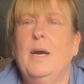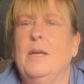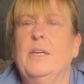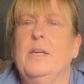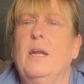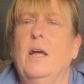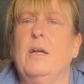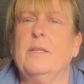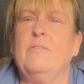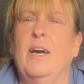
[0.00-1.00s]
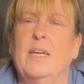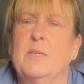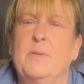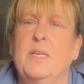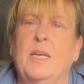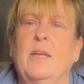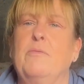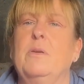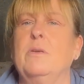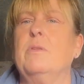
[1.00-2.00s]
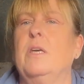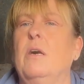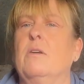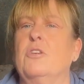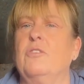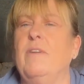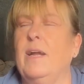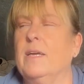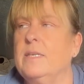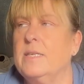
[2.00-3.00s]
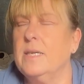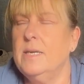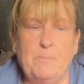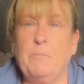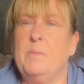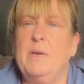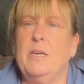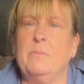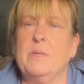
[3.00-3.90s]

And on a lot of the rallies, particularly if we do the Yorkshire rallies, we meet up